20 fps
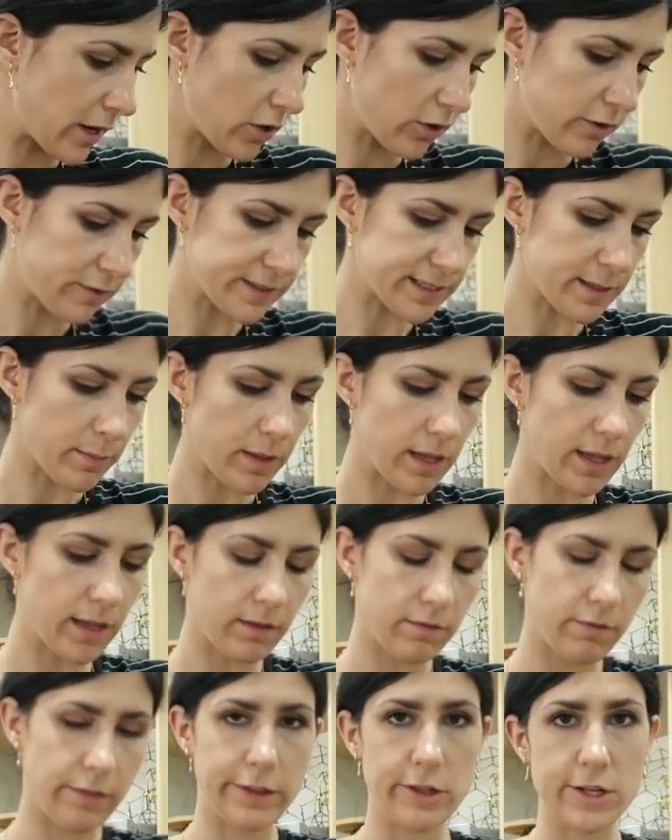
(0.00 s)
going to go for
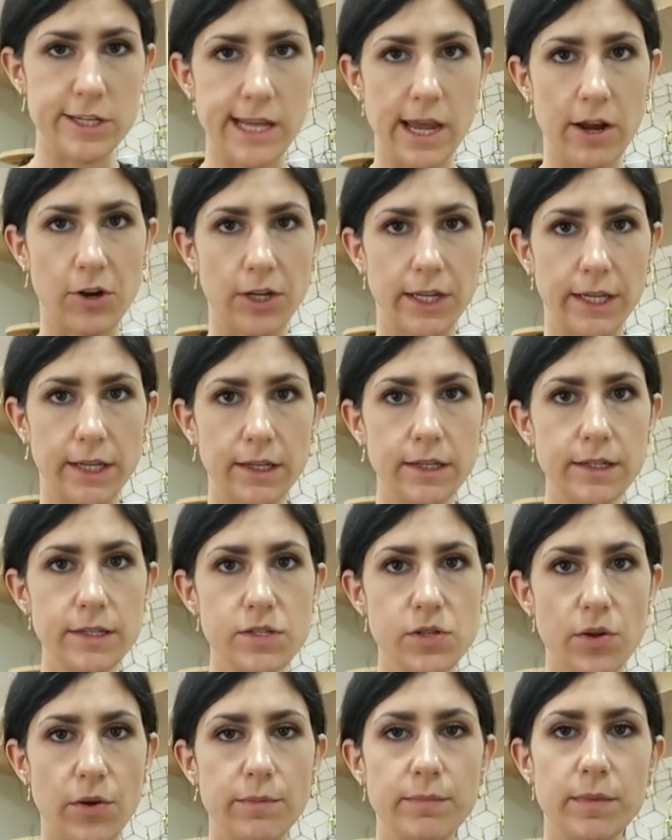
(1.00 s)
something vegetarian.
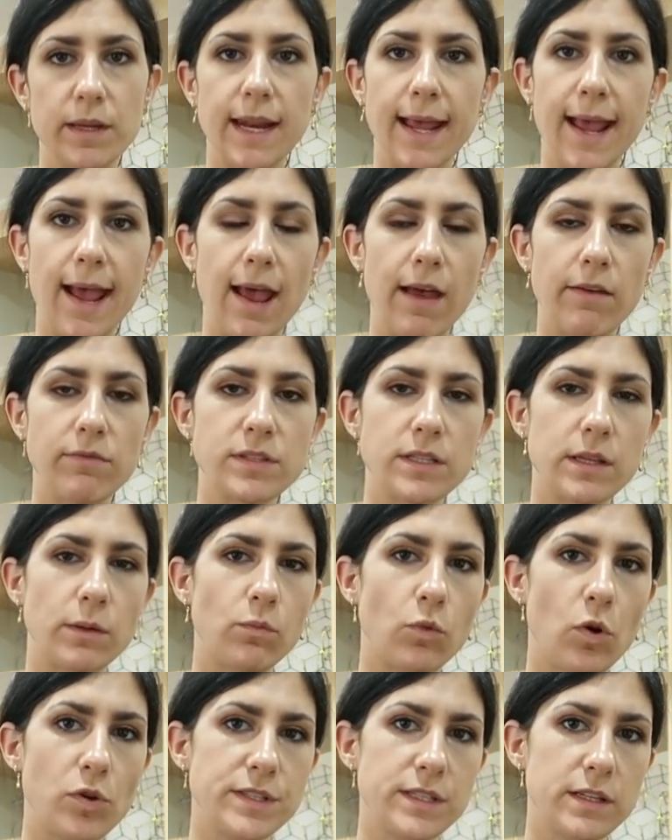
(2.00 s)
So I'm going to have
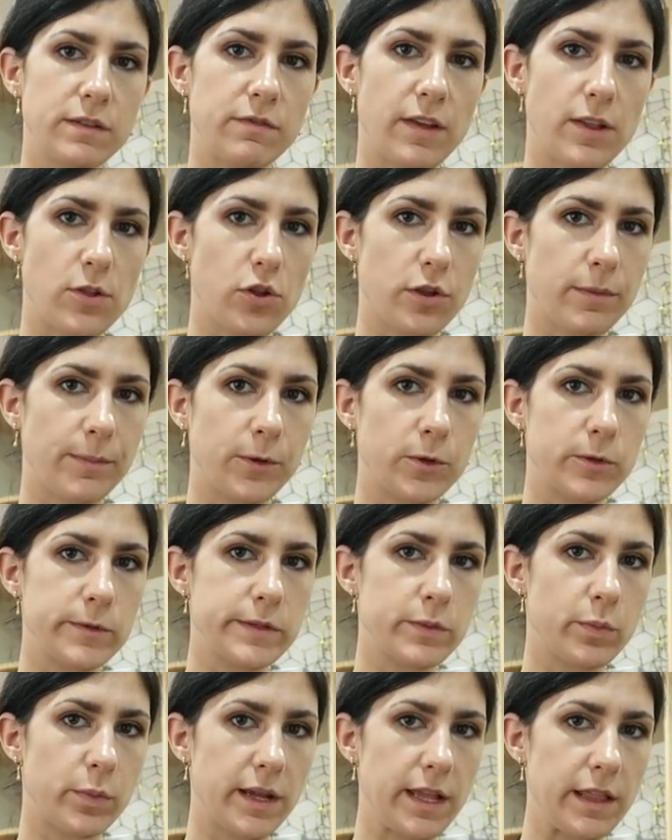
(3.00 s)
some roasted
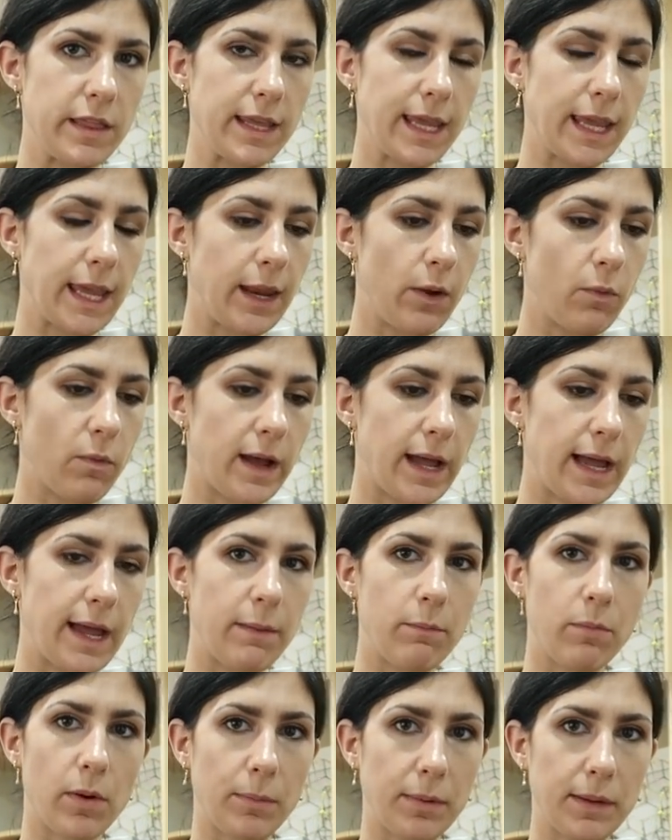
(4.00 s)
vegetables with
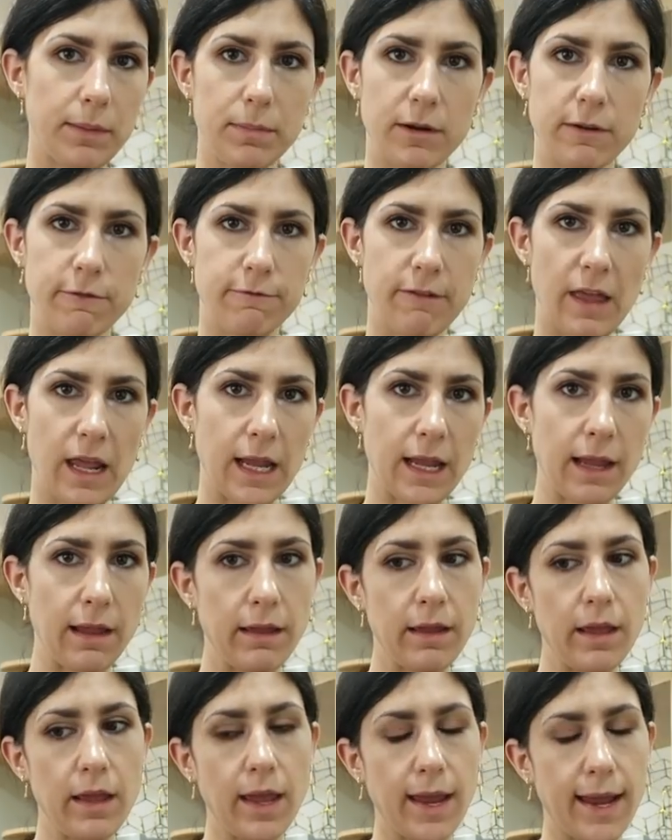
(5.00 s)
quinoa, probably a bit of
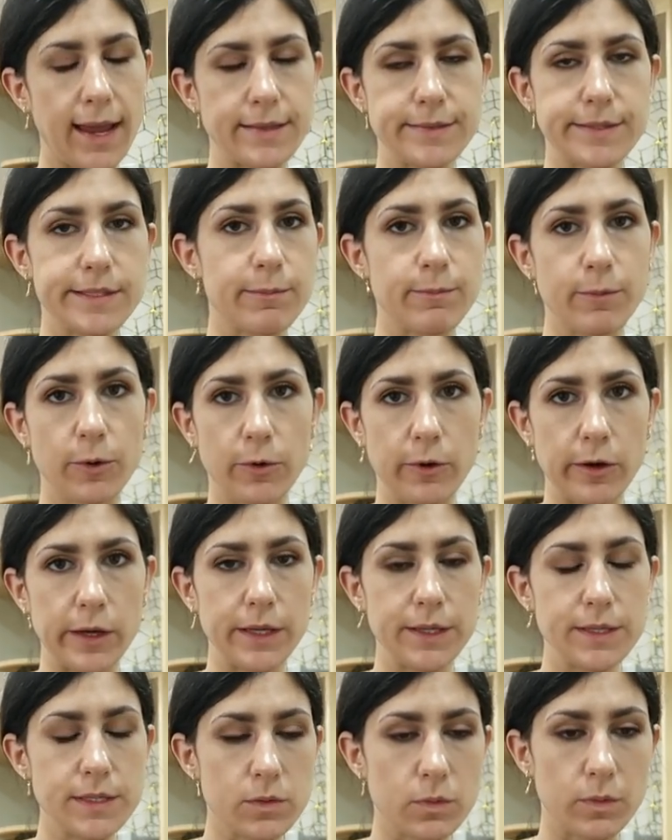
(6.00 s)
feta, and some
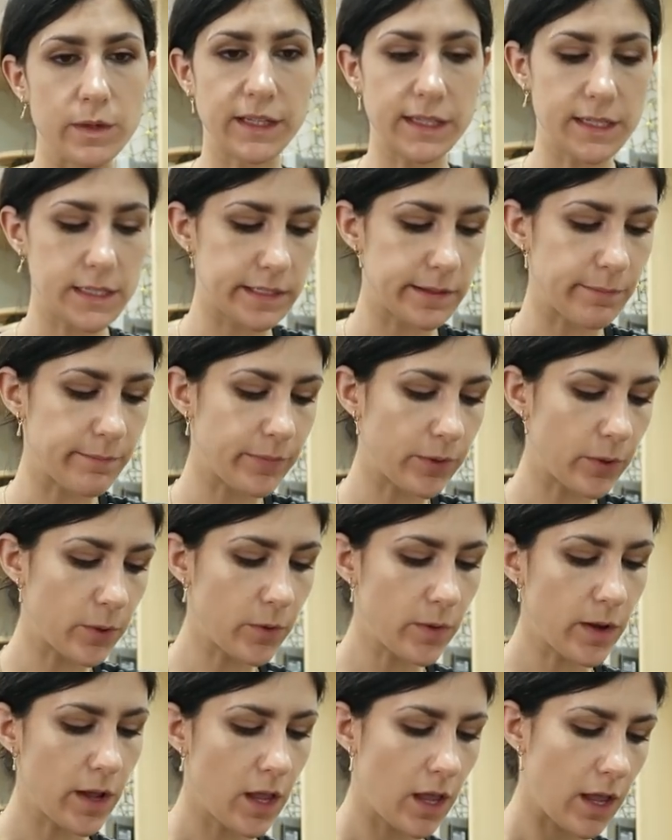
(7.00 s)
greens. Really
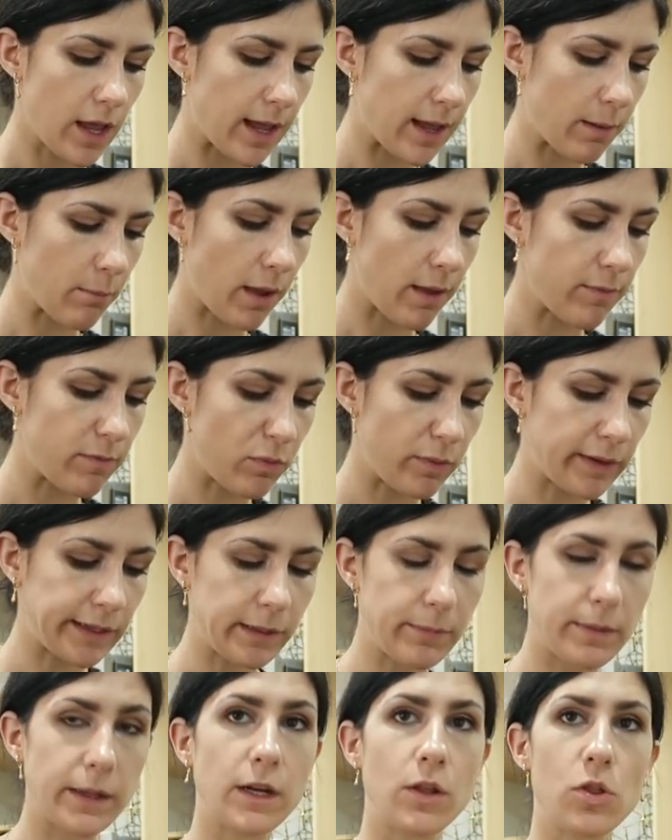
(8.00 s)
simple. I've
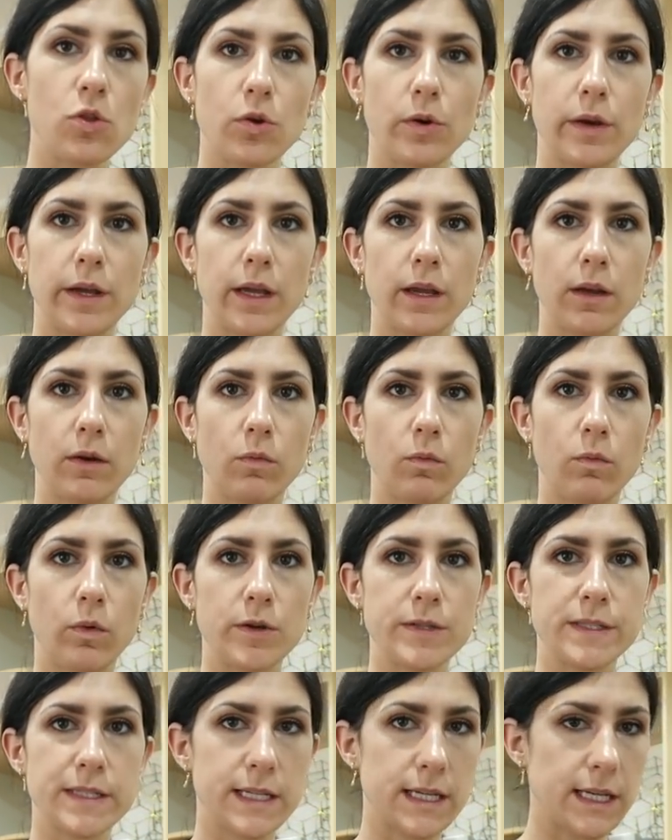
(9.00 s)
really been enjoying
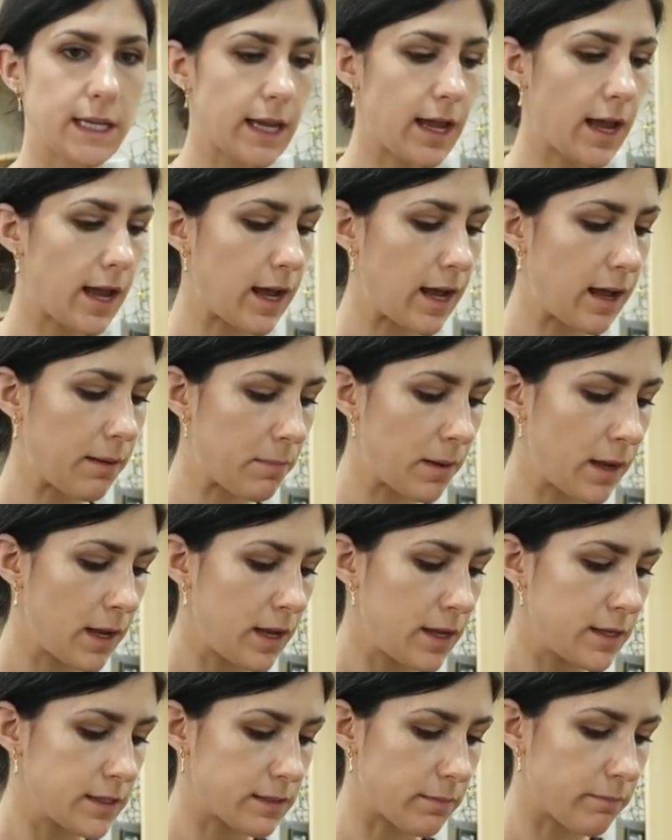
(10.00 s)
roasting up
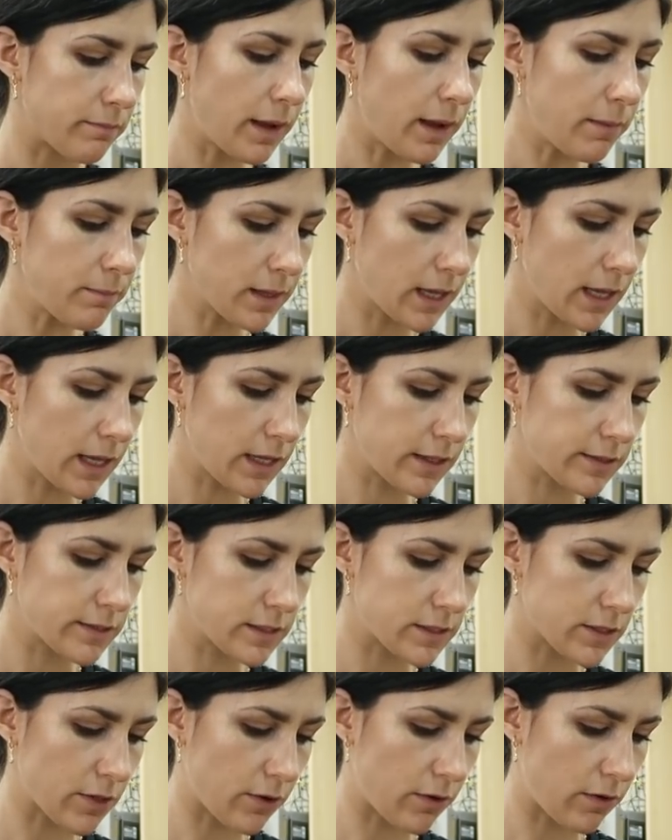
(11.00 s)
some
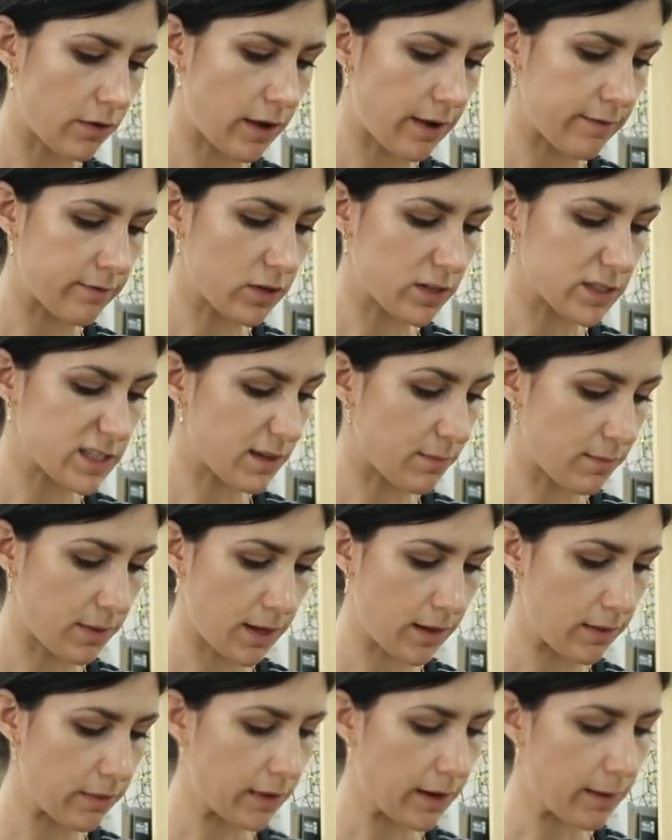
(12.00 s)
pumpkins, so I've got some
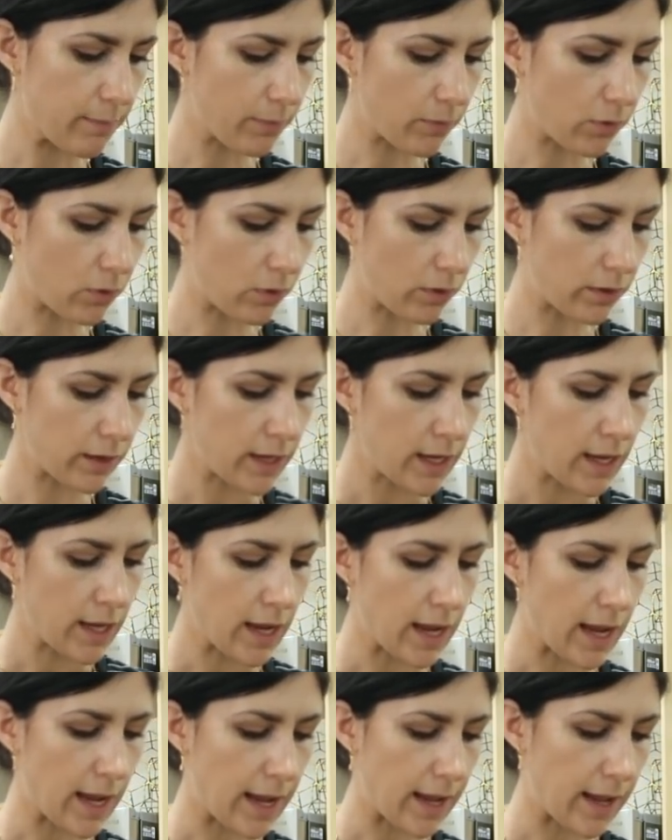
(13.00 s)
here that I
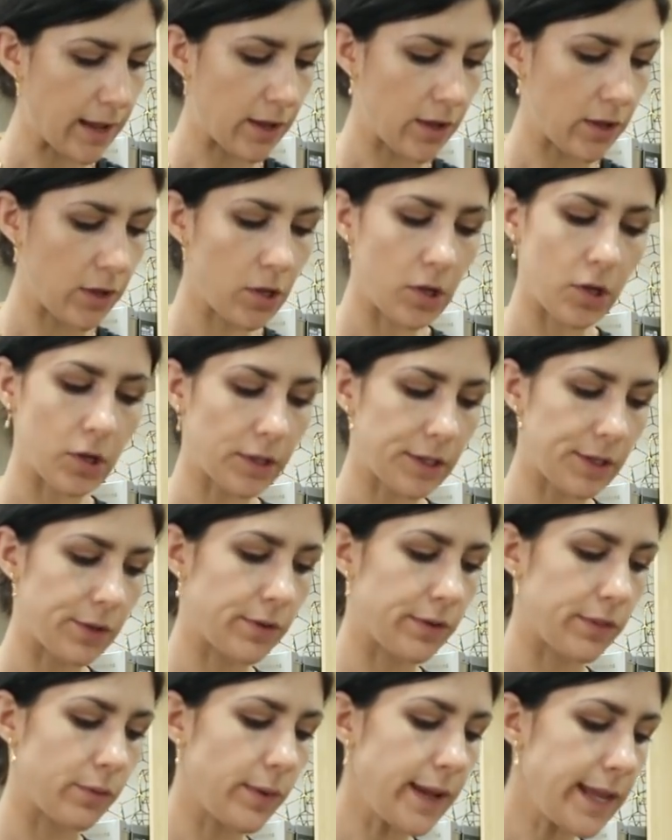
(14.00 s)
bought earlier
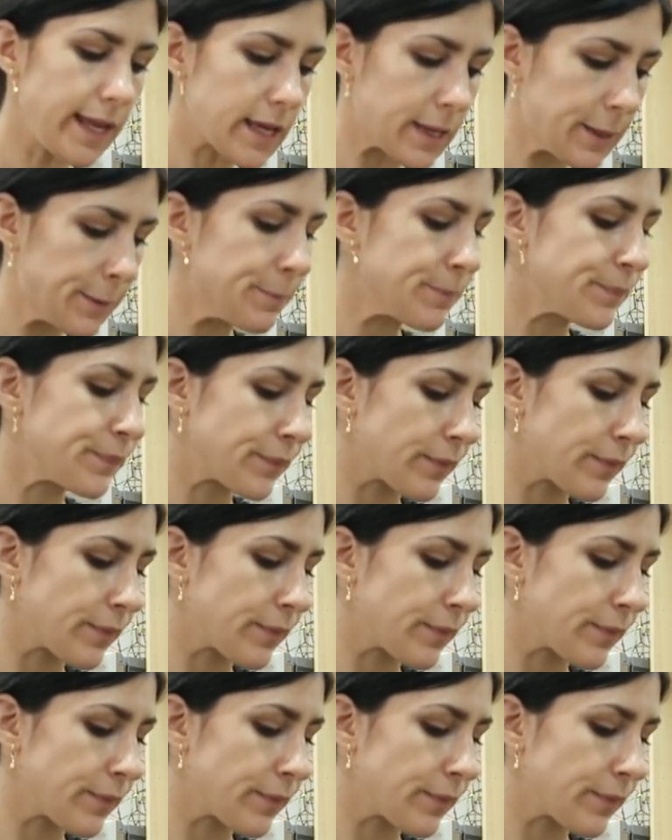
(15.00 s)
in the week.